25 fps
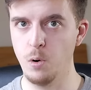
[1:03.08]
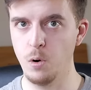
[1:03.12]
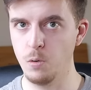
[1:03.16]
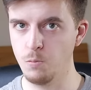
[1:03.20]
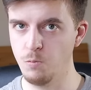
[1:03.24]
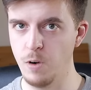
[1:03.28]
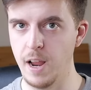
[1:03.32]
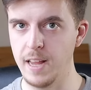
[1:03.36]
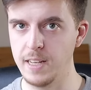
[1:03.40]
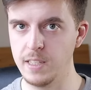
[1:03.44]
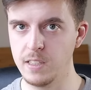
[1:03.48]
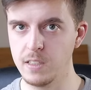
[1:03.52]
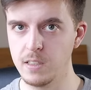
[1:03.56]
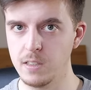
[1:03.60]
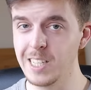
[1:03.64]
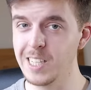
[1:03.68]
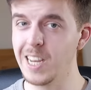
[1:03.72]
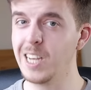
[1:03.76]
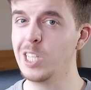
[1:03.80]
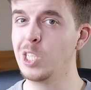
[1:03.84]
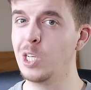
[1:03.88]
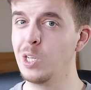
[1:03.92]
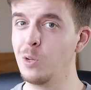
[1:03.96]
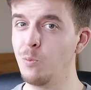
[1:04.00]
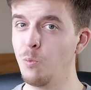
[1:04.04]
or rent. It's
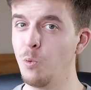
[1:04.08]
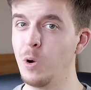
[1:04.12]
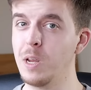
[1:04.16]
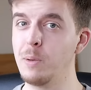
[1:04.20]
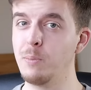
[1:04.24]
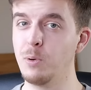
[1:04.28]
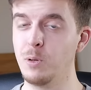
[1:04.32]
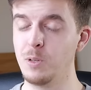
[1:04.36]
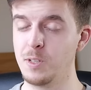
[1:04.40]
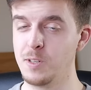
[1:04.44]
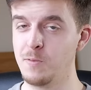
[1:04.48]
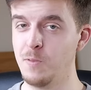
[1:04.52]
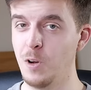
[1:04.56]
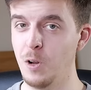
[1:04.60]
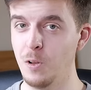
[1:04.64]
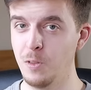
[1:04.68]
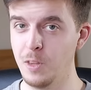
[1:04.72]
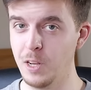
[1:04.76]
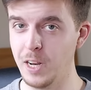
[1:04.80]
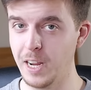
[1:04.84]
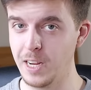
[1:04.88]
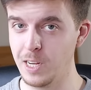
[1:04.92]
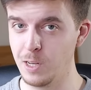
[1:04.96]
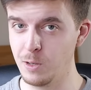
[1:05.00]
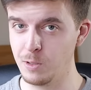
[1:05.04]
actually Weeble's fault
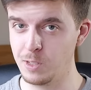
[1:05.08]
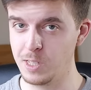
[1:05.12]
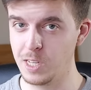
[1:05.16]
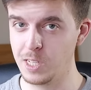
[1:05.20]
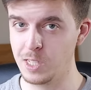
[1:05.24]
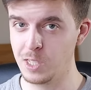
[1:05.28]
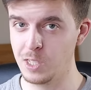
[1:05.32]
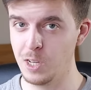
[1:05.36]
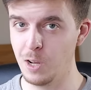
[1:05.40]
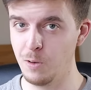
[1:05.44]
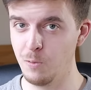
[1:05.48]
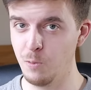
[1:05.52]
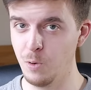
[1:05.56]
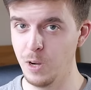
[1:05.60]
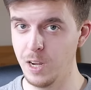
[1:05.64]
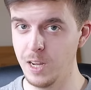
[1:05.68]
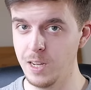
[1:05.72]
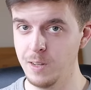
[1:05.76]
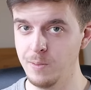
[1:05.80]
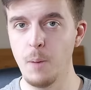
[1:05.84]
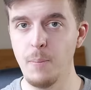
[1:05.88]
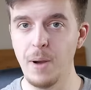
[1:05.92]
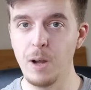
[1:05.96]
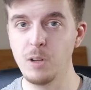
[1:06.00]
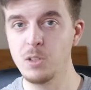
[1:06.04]
that I use this
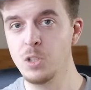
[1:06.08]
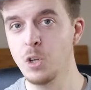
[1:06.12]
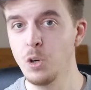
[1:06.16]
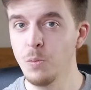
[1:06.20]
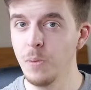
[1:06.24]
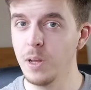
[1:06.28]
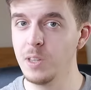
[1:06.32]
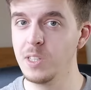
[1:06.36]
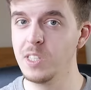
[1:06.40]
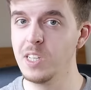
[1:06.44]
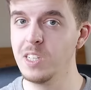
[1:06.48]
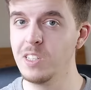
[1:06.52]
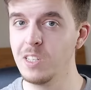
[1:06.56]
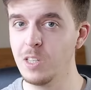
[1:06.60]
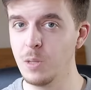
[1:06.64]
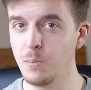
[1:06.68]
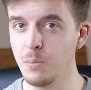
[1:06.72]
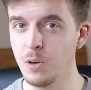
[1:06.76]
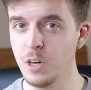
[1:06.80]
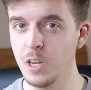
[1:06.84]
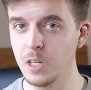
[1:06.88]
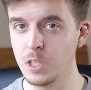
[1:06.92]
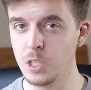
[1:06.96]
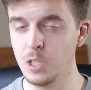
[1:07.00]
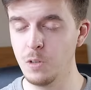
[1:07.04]
software. About 2 months into the
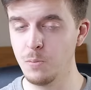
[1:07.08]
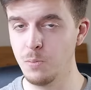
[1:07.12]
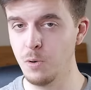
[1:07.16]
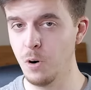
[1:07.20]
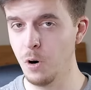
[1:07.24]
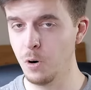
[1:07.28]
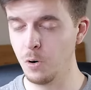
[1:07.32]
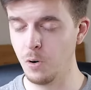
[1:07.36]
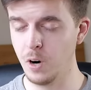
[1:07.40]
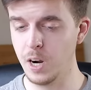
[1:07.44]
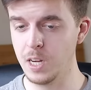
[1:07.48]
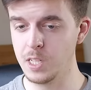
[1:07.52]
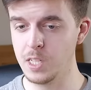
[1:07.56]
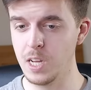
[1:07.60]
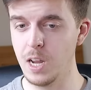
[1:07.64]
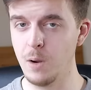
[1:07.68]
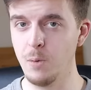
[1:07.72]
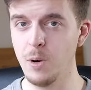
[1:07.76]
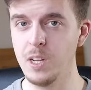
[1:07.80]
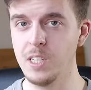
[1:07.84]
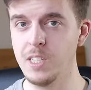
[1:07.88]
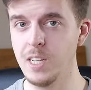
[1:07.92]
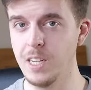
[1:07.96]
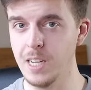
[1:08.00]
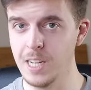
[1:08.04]
production of Progress, I
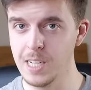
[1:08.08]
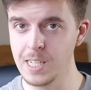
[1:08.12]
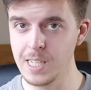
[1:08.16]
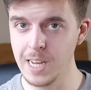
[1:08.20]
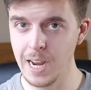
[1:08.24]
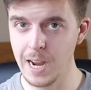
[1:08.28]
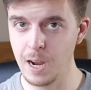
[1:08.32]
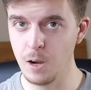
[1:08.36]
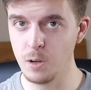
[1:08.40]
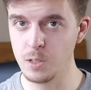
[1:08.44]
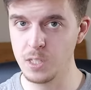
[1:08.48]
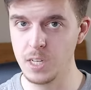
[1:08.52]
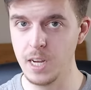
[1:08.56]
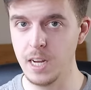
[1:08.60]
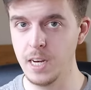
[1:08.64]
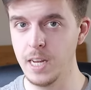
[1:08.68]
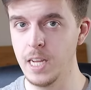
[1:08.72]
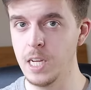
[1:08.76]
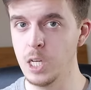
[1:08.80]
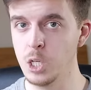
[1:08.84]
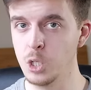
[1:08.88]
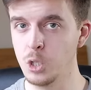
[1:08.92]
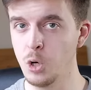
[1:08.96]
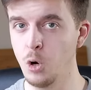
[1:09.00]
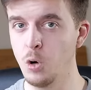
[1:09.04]
went to his house and
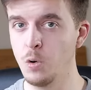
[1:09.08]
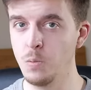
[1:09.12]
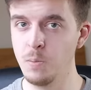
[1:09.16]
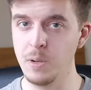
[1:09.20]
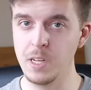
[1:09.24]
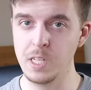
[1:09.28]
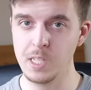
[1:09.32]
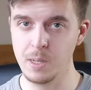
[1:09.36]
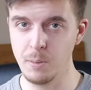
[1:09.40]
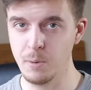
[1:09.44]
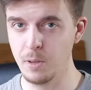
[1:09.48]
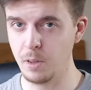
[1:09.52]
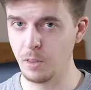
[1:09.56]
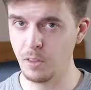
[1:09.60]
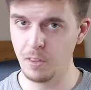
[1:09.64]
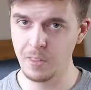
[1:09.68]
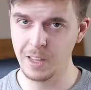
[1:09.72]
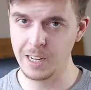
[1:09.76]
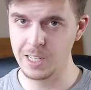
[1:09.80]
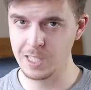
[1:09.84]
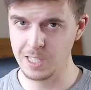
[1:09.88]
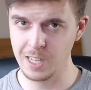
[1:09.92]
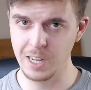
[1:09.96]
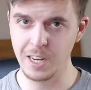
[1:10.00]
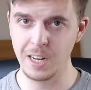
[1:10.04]
he showed me some of the
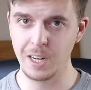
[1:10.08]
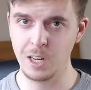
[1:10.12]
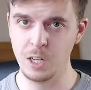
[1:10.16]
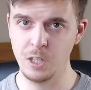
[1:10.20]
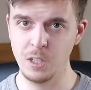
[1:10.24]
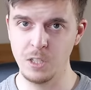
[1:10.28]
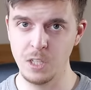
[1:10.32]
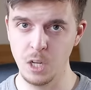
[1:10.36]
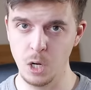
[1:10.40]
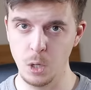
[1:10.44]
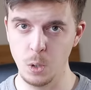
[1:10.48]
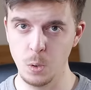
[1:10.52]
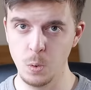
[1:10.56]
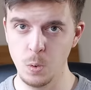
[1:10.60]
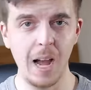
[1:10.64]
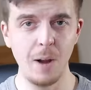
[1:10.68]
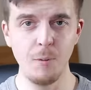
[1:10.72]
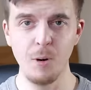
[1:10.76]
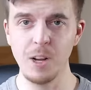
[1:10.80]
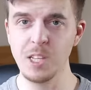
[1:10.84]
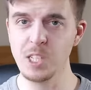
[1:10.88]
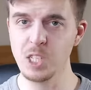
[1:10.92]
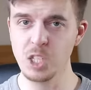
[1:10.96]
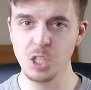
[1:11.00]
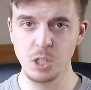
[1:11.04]
things that it could do. I
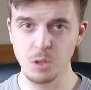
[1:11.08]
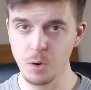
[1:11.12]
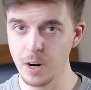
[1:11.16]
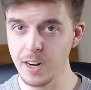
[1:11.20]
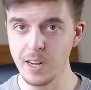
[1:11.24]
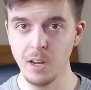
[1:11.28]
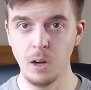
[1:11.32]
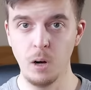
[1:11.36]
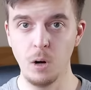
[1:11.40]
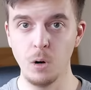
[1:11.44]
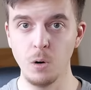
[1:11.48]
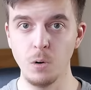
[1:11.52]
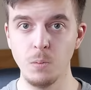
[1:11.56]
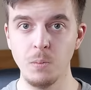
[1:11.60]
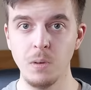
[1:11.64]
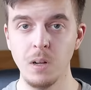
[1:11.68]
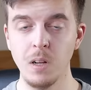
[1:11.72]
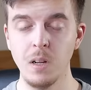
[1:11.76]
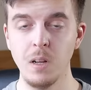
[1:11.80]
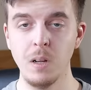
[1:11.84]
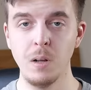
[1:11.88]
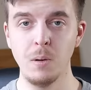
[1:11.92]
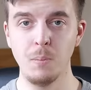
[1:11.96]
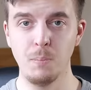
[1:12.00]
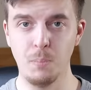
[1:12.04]
went straight home,
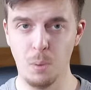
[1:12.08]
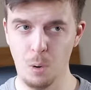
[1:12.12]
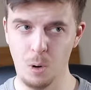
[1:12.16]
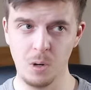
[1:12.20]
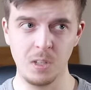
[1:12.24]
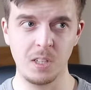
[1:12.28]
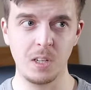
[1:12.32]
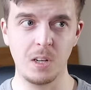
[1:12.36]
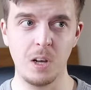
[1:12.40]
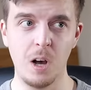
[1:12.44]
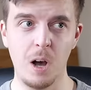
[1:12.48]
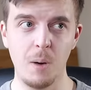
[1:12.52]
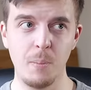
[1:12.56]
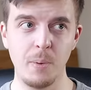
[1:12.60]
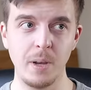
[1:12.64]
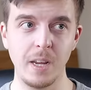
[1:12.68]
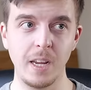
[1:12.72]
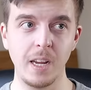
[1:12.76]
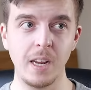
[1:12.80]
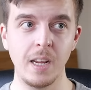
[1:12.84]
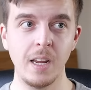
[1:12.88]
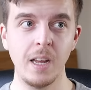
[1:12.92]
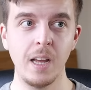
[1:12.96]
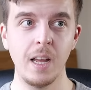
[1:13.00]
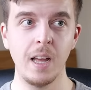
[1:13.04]
bought a
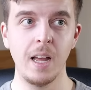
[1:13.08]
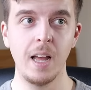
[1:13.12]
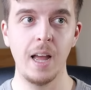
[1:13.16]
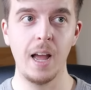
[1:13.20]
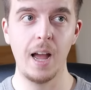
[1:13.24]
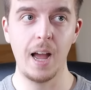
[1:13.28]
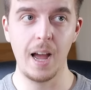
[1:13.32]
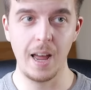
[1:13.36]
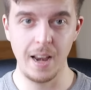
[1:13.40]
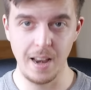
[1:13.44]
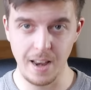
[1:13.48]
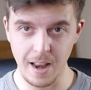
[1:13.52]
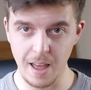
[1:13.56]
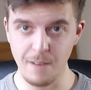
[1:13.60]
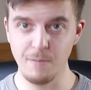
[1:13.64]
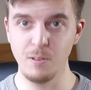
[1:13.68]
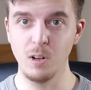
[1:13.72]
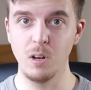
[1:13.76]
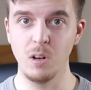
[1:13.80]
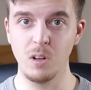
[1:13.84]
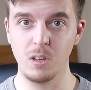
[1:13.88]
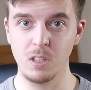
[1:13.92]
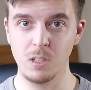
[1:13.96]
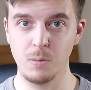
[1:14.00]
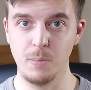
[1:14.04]
copy, and never
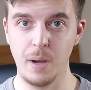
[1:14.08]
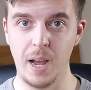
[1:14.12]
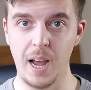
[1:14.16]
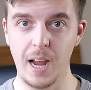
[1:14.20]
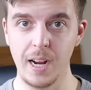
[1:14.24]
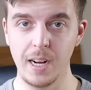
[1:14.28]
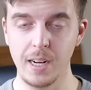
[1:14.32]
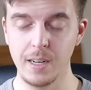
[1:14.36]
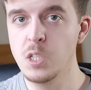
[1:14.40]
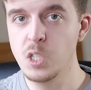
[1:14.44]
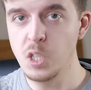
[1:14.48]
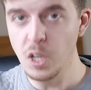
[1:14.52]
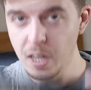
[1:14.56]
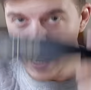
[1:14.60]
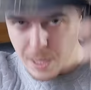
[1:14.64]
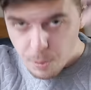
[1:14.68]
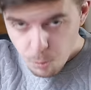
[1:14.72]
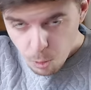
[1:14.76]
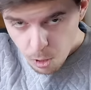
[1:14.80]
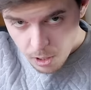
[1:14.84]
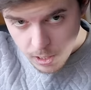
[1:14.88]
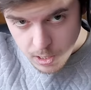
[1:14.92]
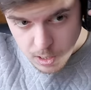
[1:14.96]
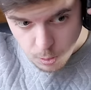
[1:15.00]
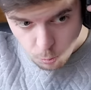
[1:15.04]
looked back. So
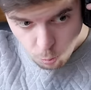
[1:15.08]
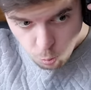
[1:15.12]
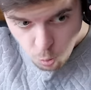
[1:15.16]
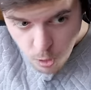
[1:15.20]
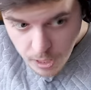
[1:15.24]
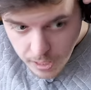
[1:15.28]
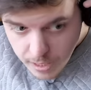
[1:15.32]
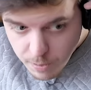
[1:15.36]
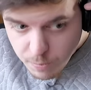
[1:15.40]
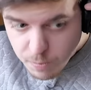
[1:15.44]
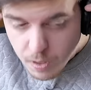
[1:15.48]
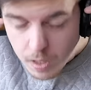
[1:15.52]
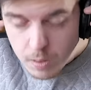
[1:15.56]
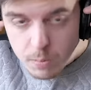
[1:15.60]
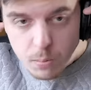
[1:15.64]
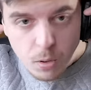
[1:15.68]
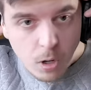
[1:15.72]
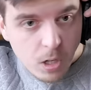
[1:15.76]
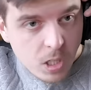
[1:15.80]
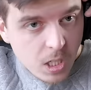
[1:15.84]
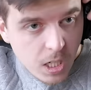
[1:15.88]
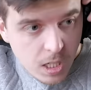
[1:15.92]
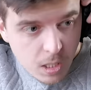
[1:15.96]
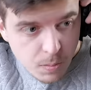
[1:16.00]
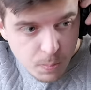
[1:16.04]
Leroy is a really fun
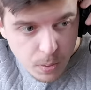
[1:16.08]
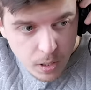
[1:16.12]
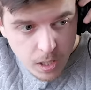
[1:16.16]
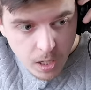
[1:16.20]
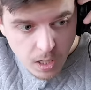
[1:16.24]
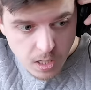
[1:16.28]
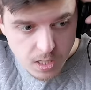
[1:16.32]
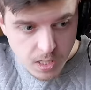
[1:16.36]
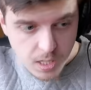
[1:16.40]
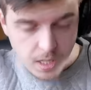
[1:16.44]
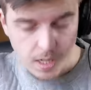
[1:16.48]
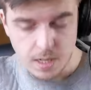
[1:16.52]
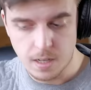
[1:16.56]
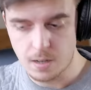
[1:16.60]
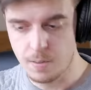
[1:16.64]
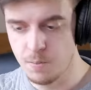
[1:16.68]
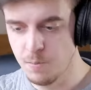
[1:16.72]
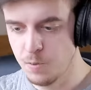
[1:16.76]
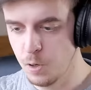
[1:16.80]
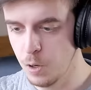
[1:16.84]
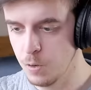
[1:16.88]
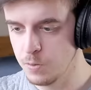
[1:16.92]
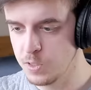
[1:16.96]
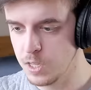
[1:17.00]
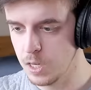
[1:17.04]
project because it
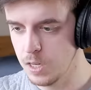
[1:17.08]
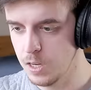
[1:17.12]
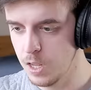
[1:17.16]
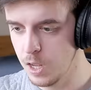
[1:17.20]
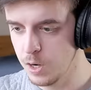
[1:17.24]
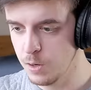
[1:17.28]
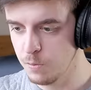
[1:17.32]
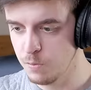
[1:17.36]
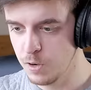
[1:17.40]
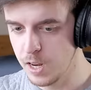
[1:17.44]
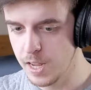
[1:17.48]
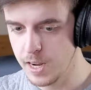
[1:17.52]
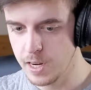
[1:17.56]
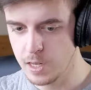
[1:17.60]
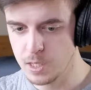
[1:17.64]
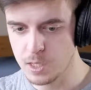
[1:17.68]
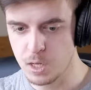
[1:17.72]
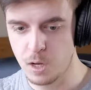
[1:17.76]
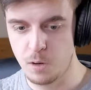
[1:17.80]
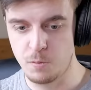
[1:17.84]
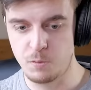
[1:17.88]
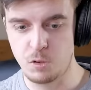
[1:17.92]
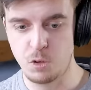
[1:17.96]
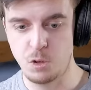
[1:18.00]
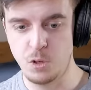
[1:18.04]
involves a lot of layers
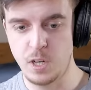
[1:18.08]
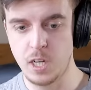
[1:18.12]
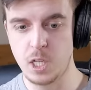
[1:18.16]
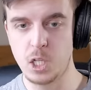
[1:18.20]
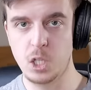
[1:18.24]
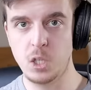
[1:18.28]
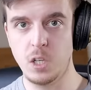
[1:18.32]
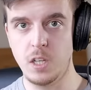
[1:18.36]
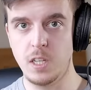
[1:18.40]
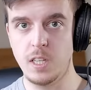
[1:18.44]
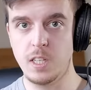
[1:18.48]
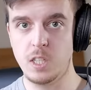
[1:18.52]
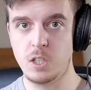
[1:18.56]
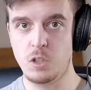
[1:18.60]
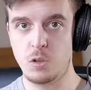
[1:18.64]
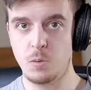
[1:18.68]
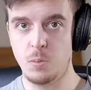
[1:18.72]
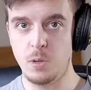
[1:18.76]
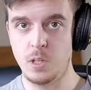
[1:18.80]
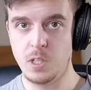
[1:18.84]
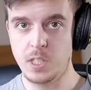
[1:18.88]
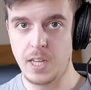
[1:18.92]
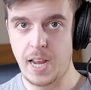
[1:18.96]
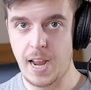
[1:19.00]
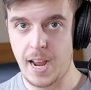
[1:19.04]
of traditional
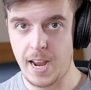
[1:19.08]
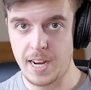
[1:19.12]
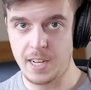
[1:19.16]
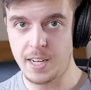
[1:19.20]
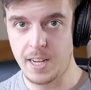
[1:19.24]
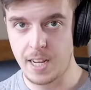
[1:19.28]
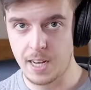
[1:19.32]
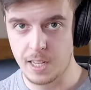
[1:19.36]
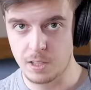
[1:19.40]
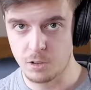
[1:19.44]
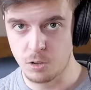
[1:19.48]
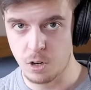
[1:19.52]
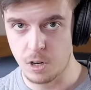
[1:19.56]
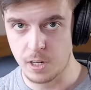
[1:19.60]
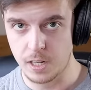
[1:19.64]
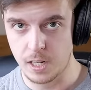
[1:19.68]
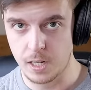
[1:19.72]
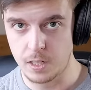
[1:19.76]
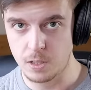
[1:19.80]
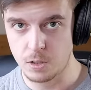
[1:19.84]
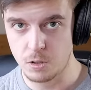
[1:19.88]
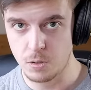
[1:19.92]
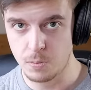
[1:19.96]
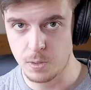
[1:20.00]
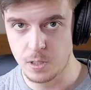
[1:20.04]
instruments and electronic
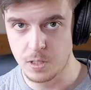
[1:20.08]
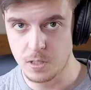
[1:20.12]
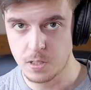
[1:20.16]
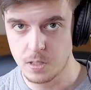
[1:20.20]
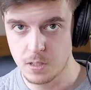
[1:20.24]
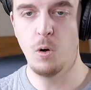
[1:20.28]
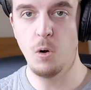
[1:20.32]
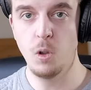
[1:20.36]
instruments.